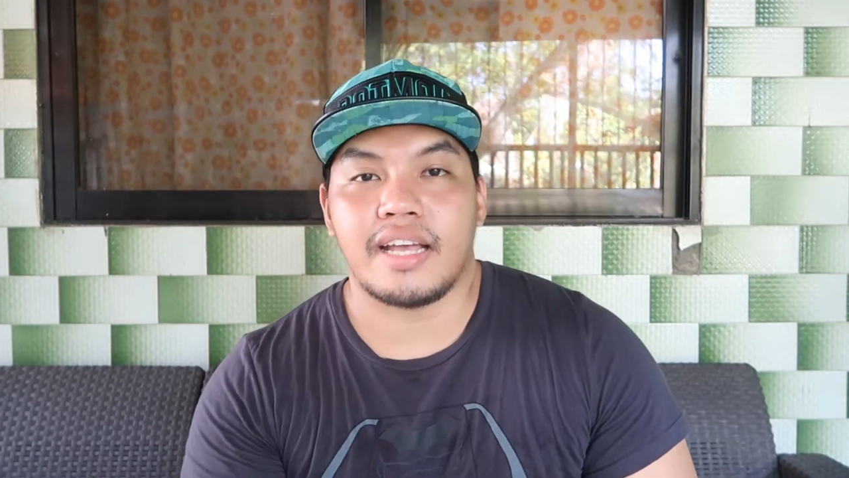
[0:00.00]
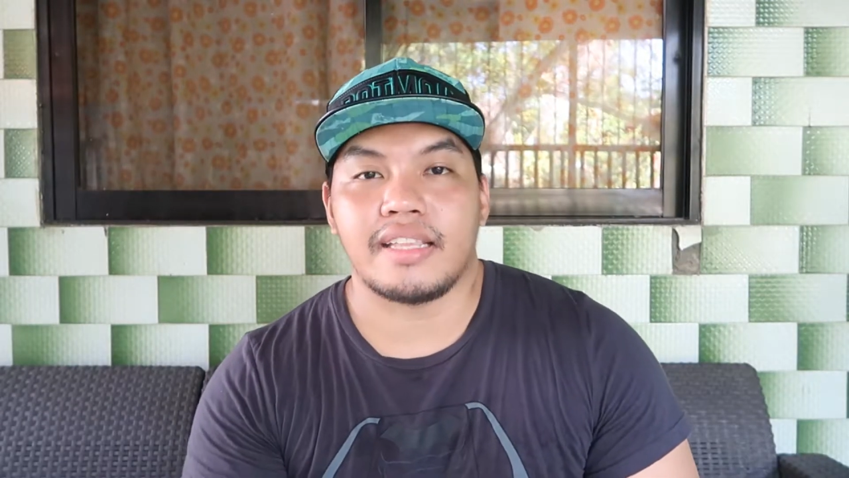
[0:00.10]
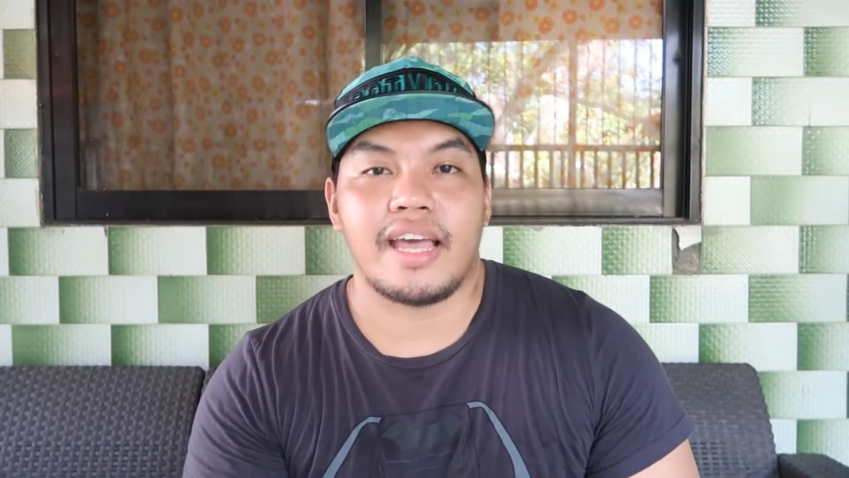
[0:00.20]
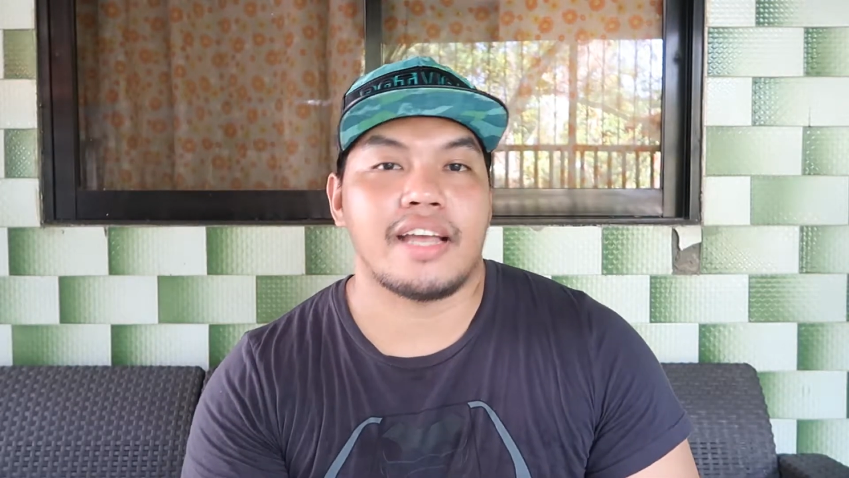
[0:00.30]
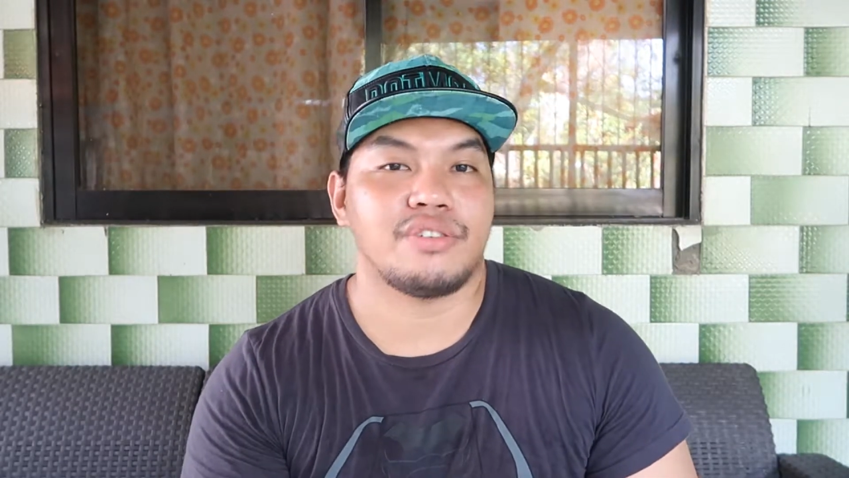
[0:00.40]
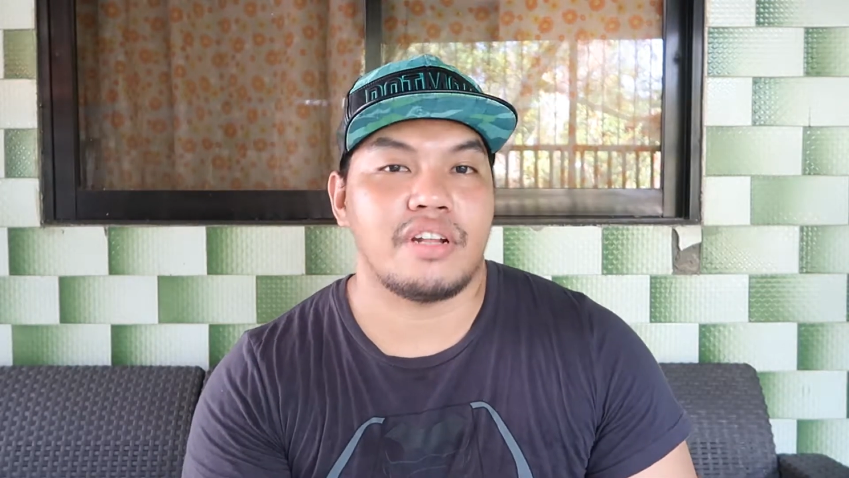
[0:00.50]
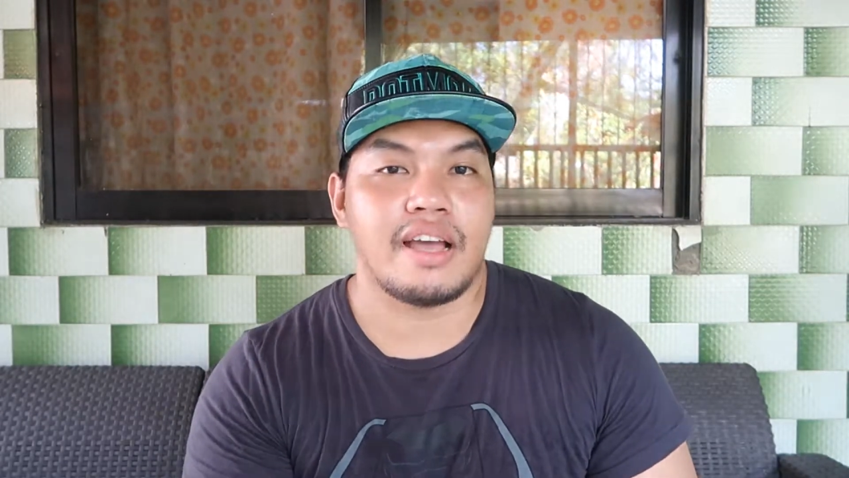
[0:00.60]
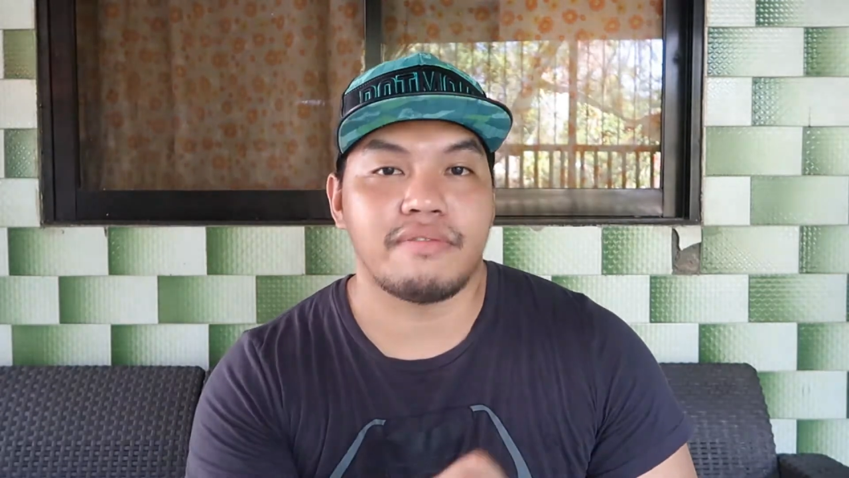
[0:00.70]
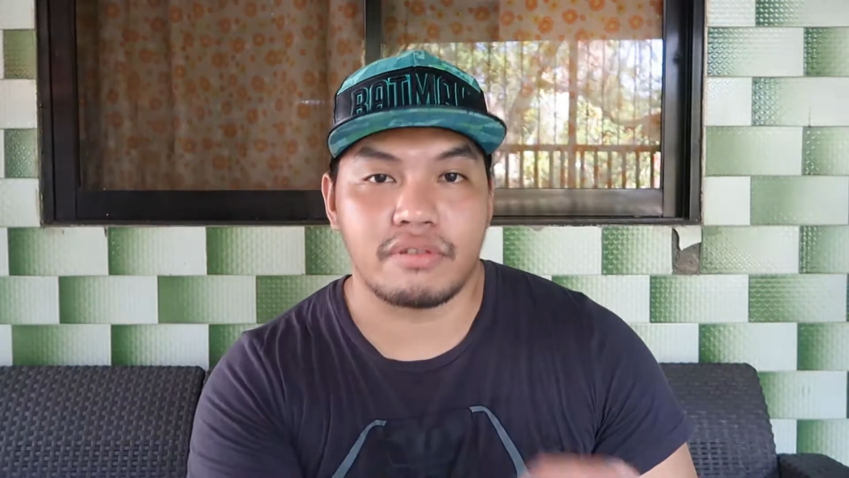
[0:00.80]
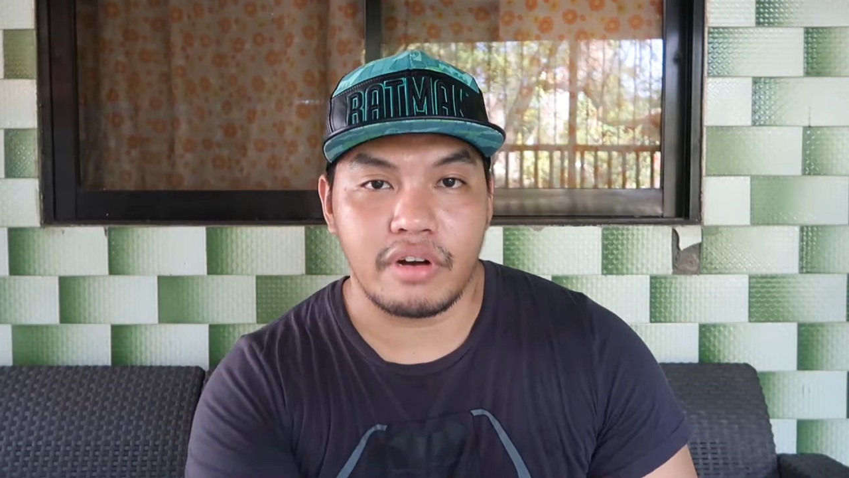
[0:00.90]
that I actually
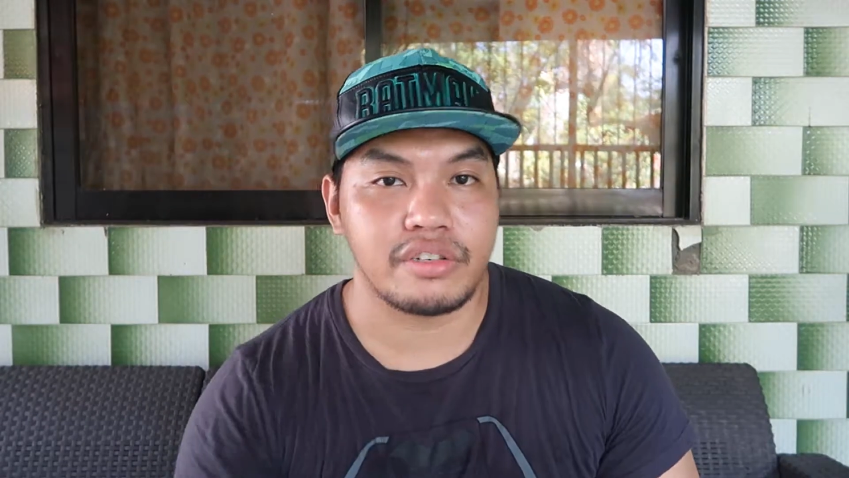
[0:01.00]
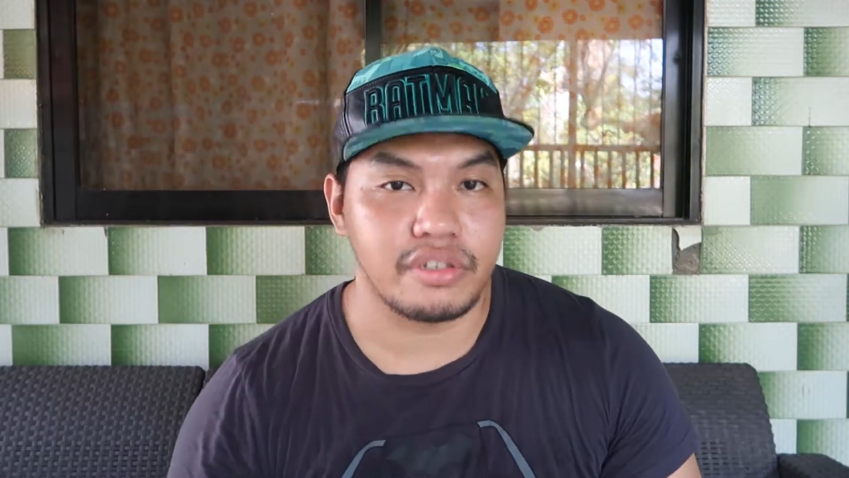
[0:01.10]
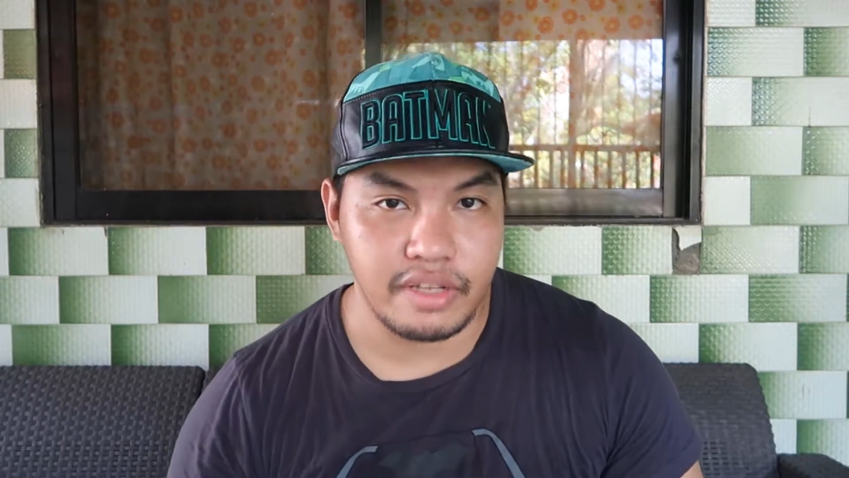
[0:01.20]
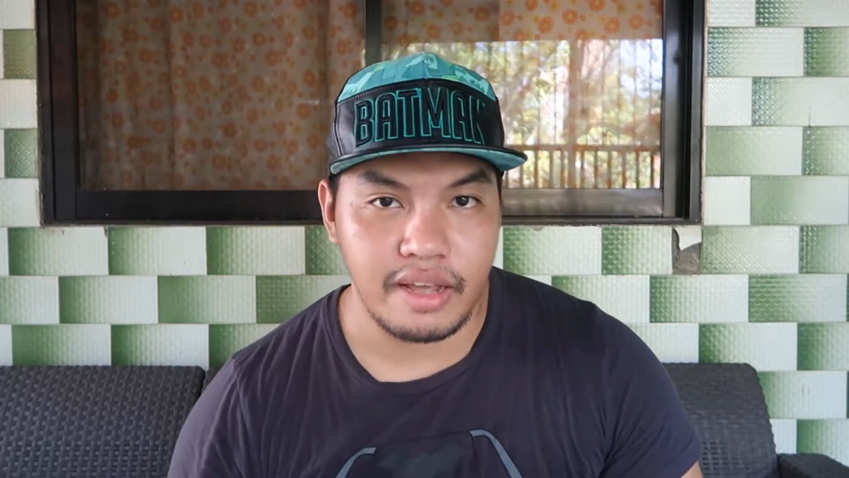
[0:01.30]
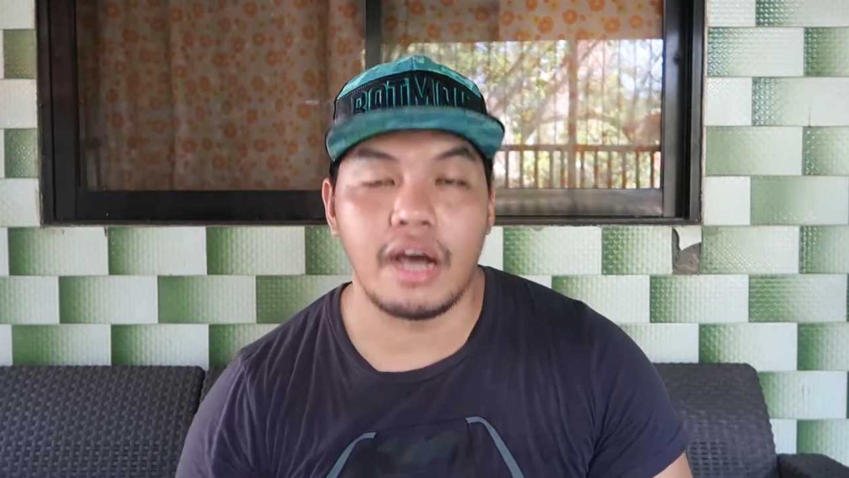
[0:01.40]
have a crush on them.